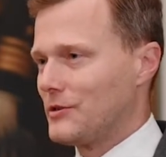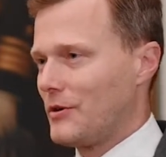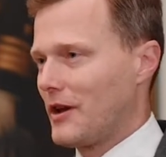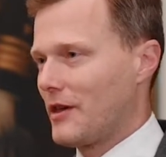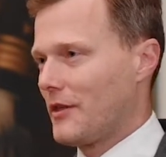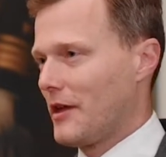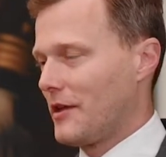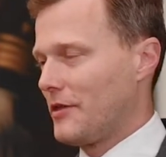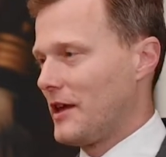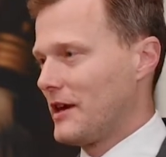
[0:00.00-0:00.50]
So
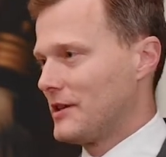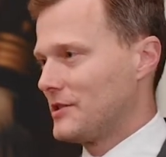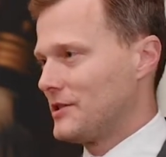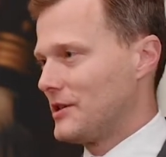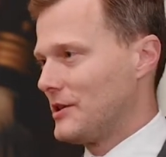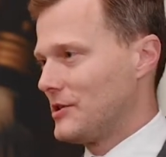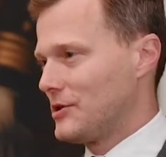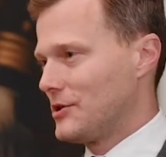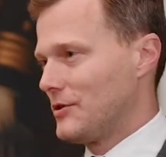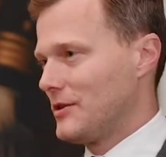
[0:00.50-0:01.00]
I think
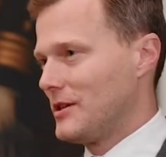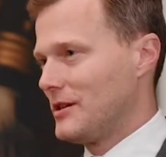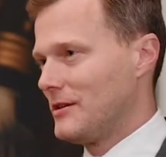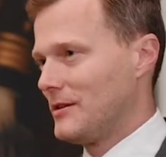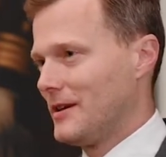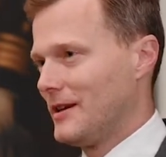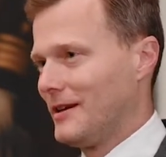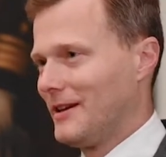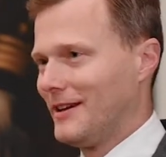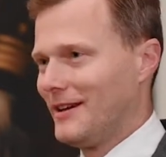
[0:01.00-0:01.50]

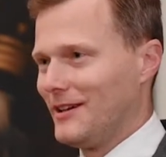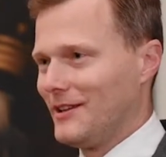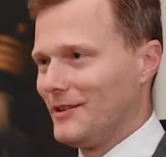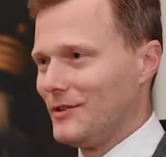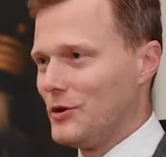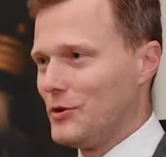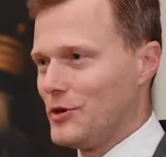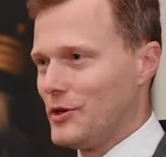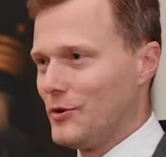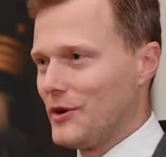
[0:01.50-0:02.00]
essentially
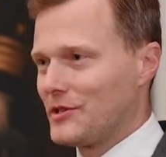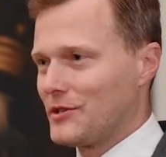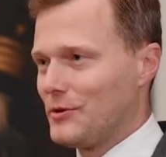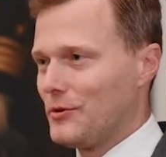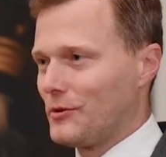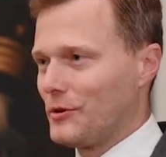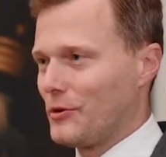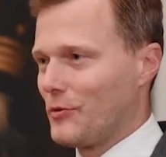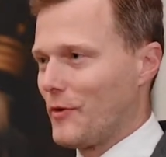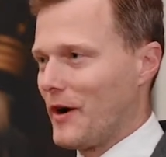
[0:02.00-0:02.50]
U.S.
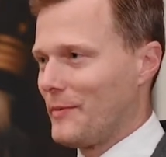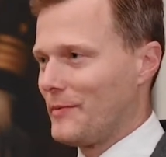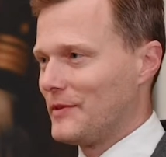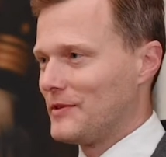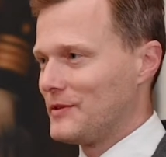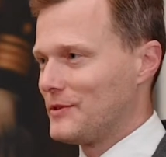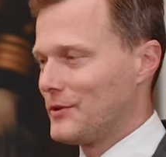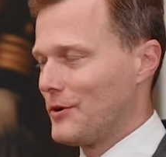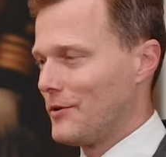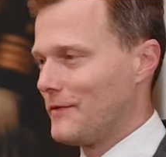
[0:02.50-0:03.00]
nuclear
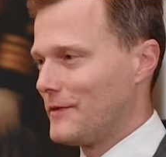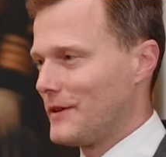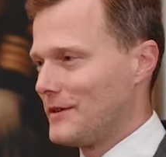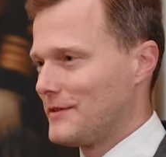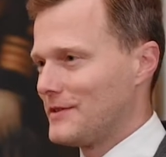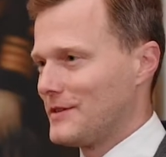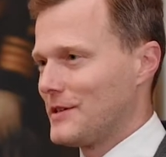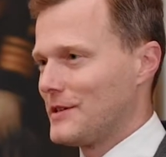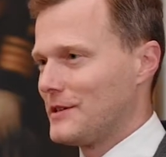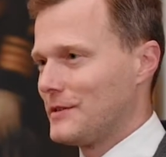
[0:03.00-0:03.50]
weapons served
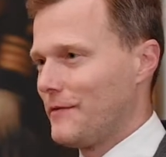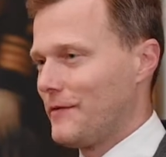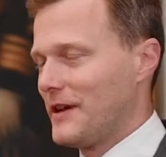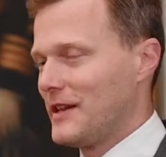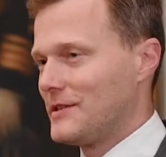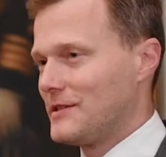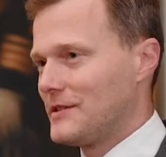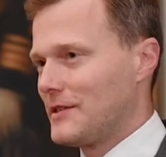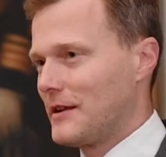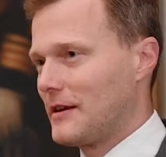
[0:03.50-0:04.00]
as this
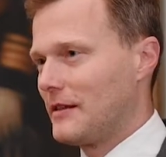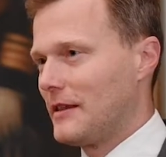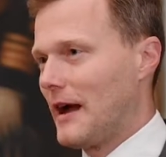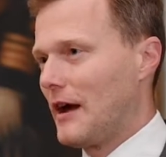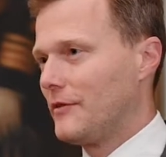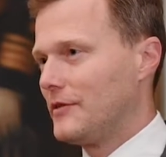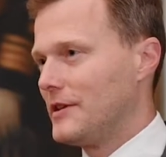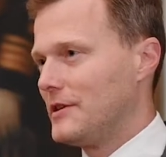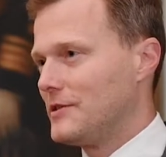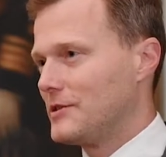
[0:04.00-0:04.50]
fence that
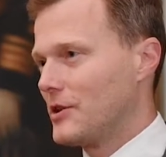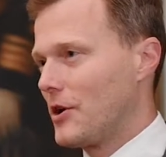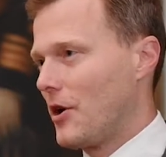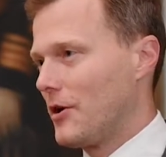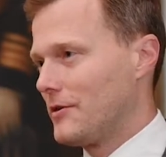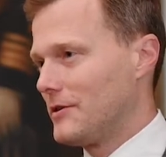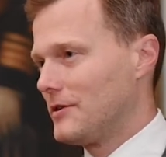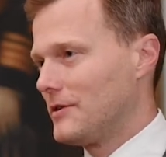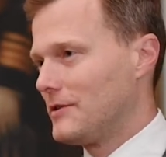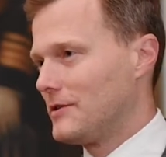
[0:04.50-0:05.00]
allowed these
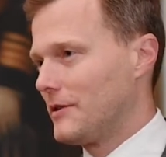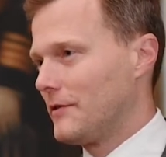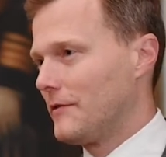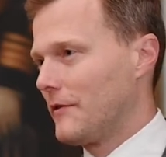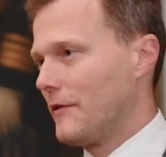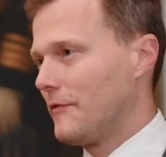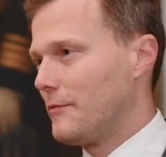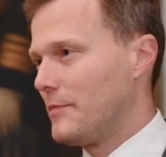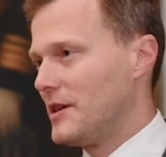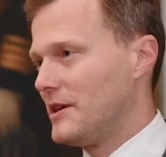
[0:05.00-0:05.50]
gardens
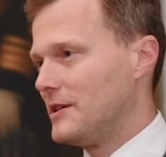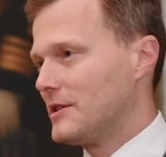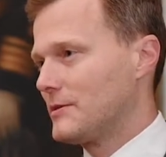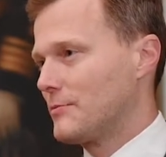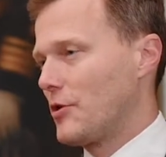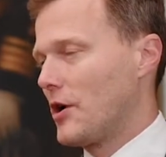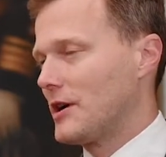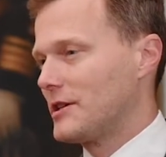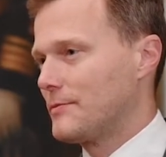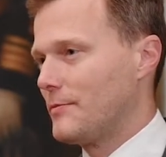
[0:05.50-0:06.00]
of peace,
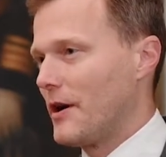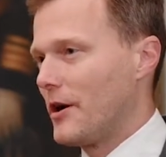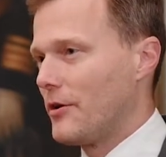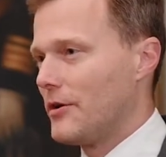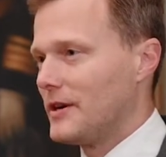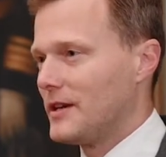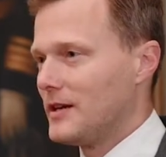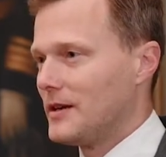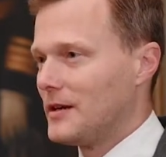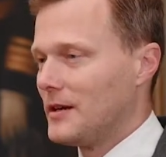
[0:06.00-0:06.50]

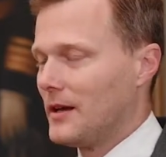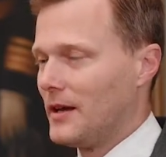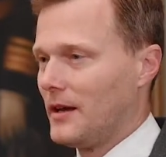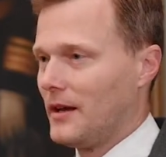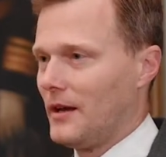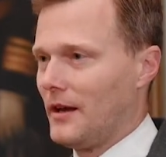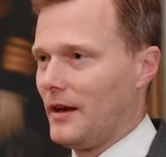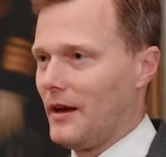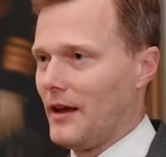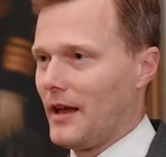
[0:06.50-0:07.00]
prosperity,
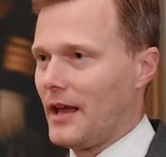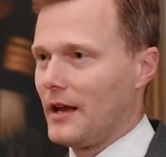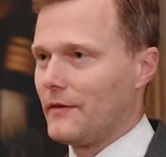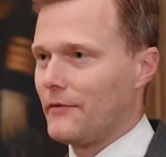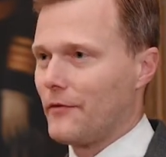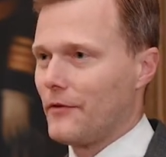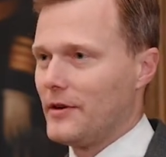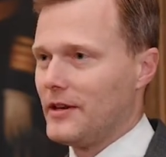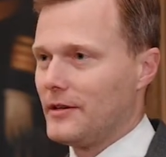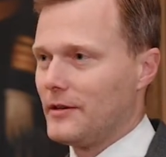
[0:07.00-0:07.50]

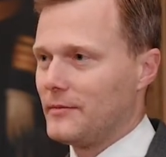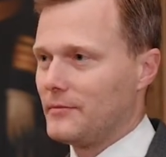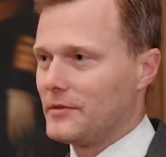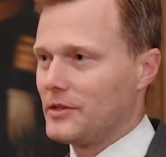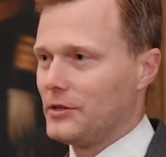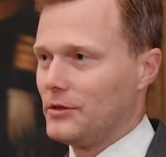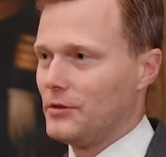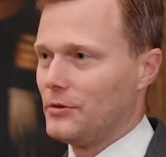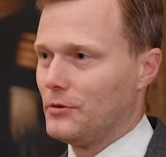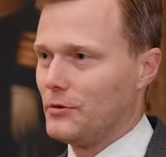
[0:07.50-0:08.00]
and freedom
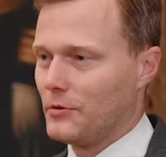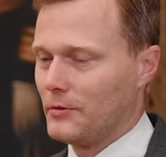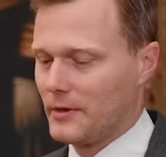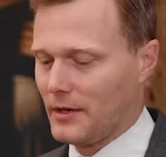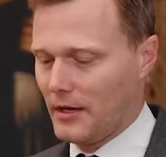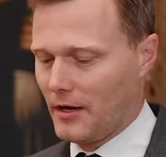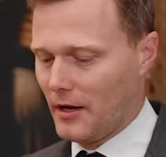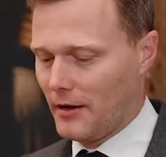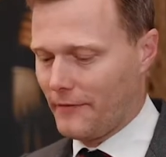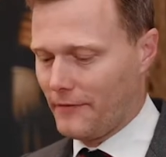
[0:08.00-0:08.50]
to
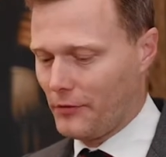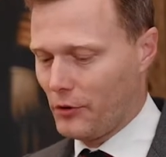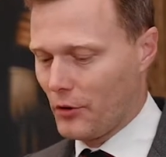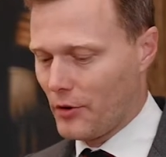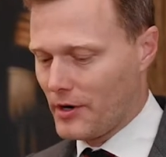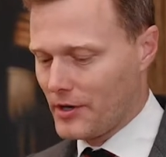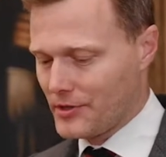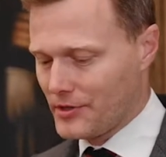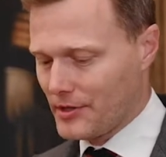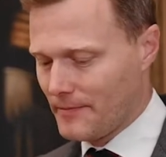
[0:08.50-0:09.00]

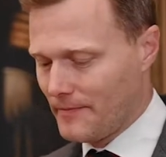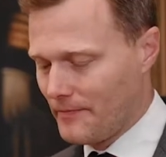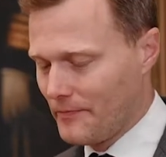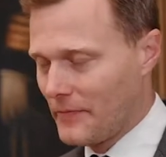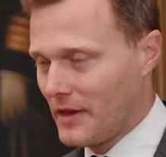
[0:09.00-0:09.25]
flourish.